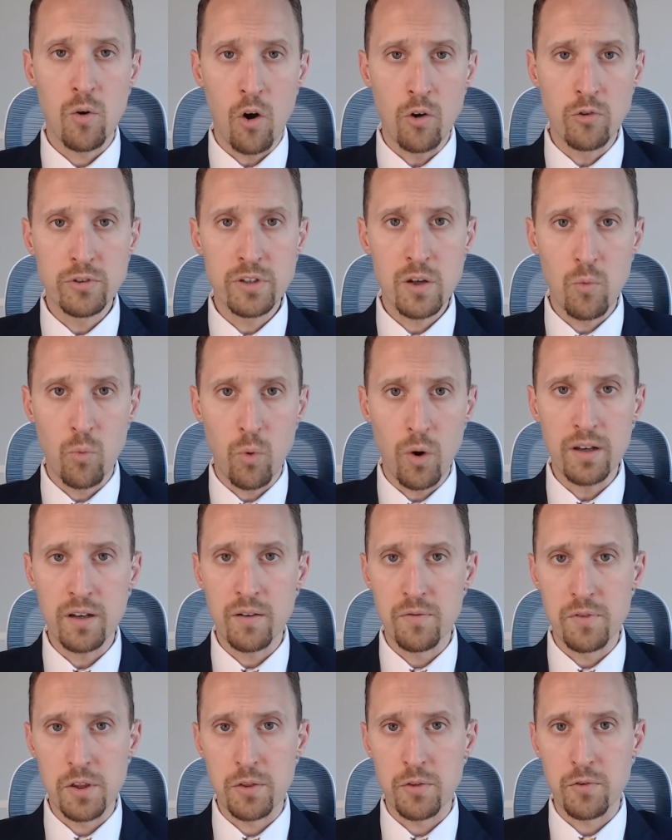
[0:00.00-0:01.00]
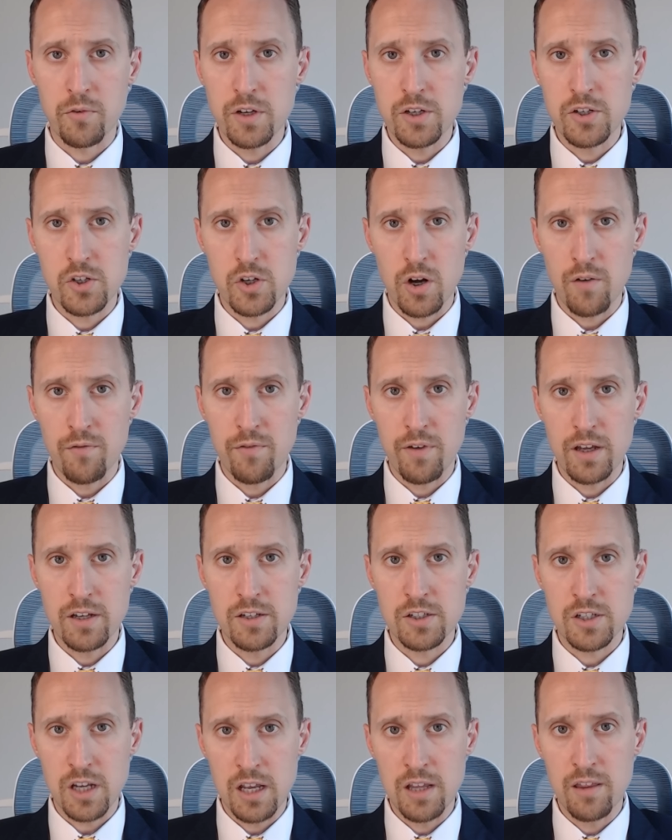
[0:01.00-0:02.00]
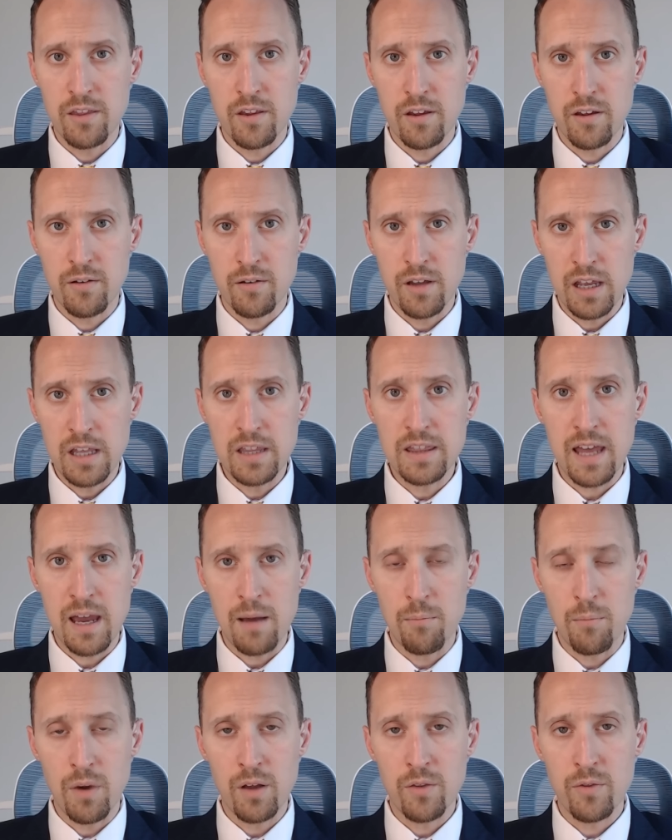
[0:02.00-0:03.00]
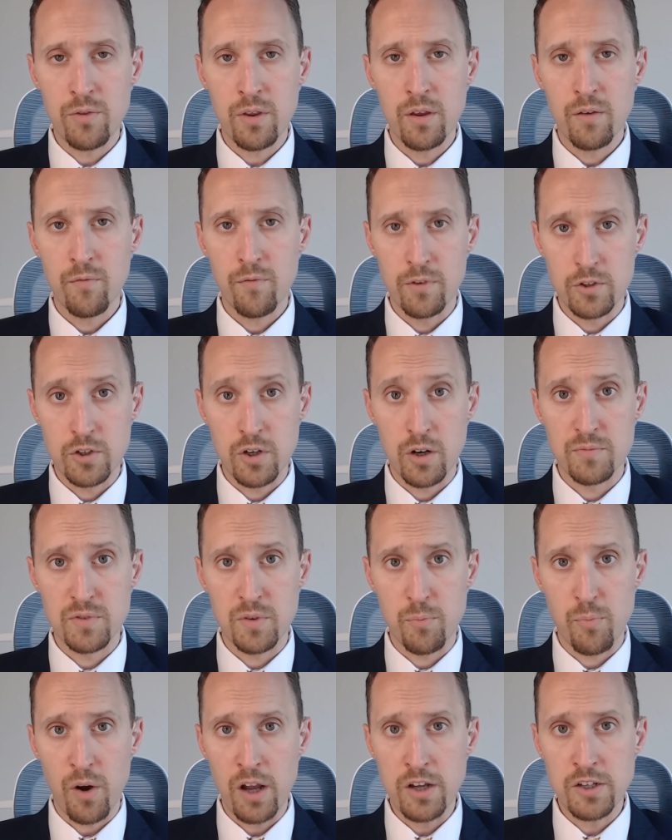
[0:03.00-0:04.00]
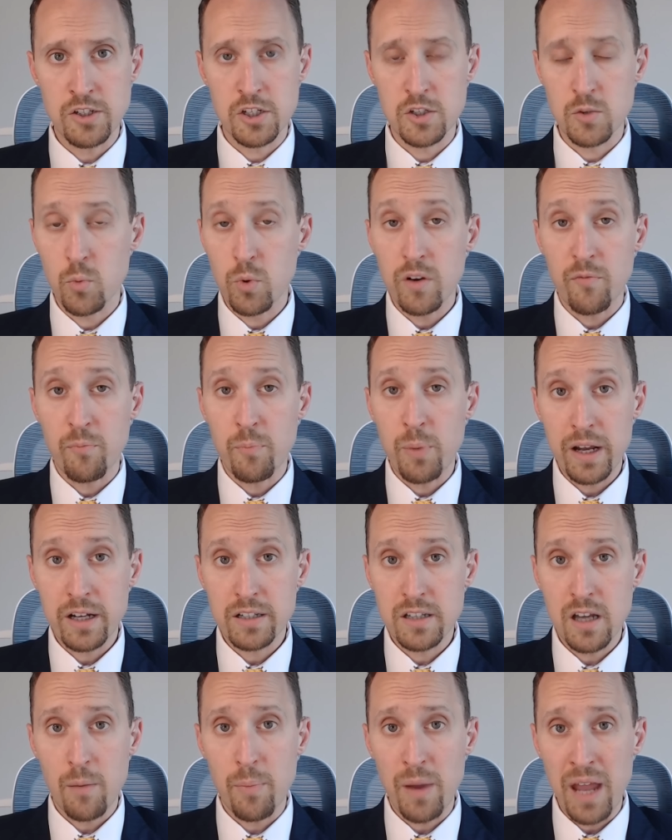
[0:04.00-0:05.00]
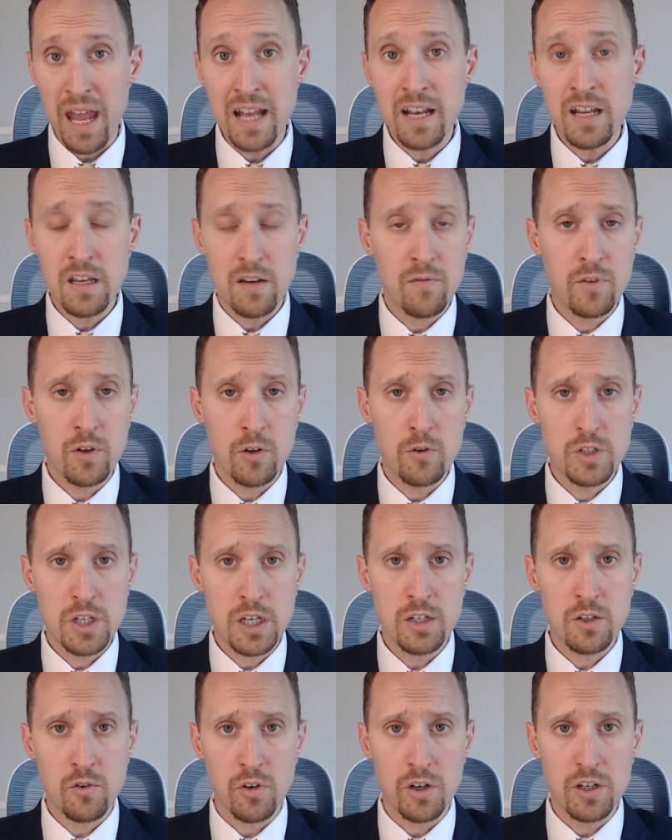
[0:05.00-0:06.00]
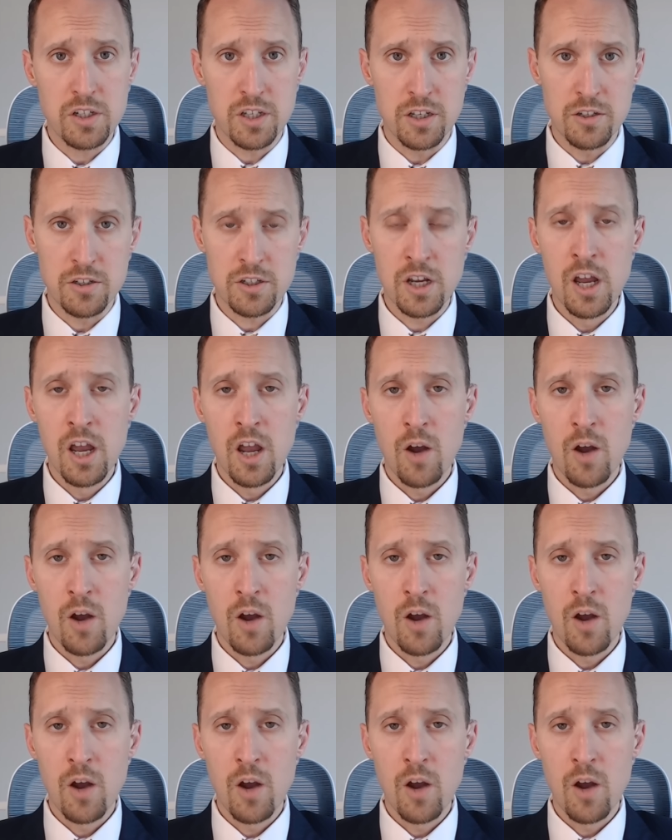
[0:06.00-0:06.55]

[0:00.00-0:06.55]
only one of the 3 surveys in that month in terms of prices would have picked up any of those increases.